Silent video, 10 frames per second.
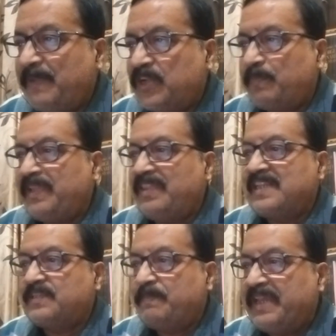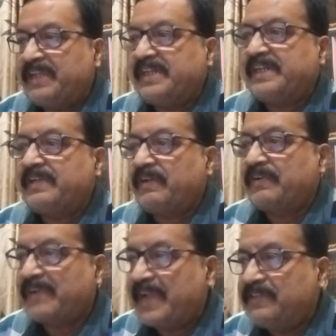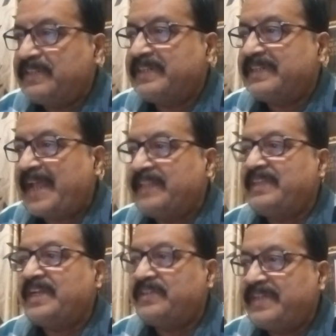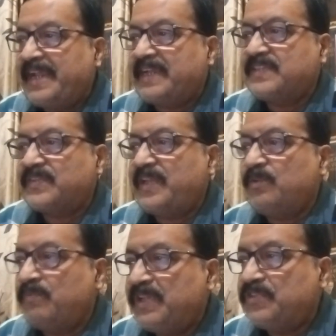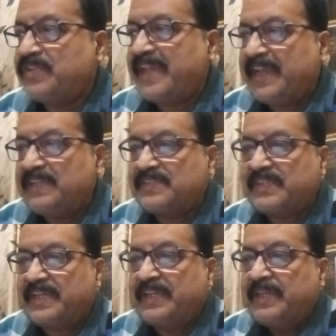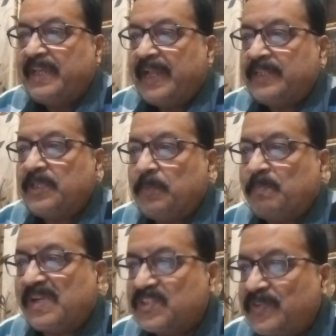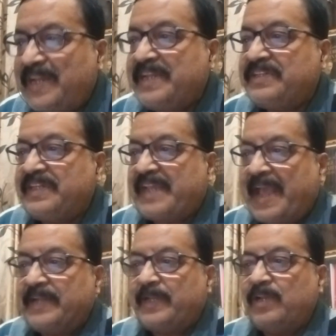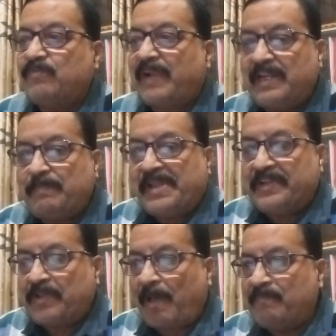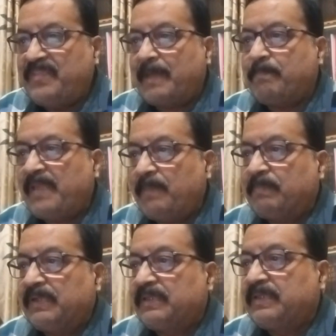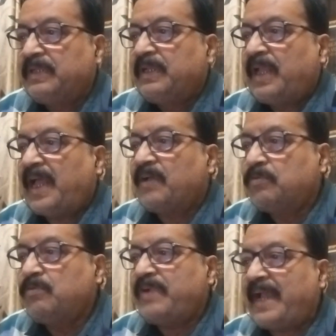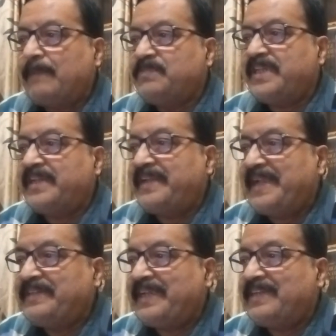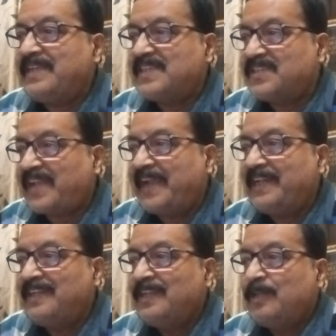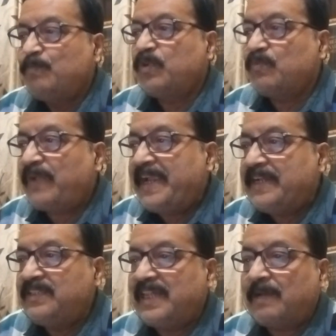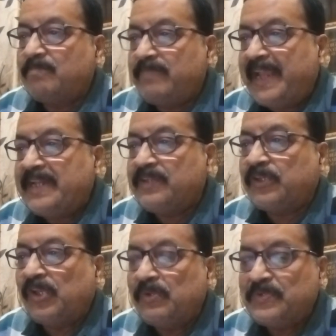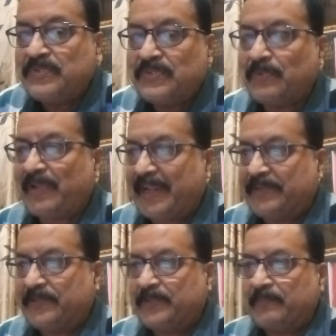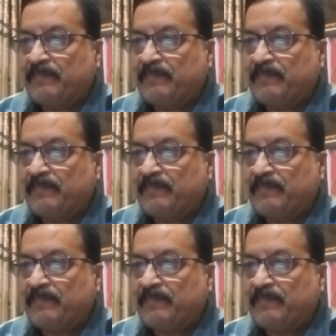between the speaker or writer and the text, in which case the personality and environment of the people who have generated style provide the main clues to it.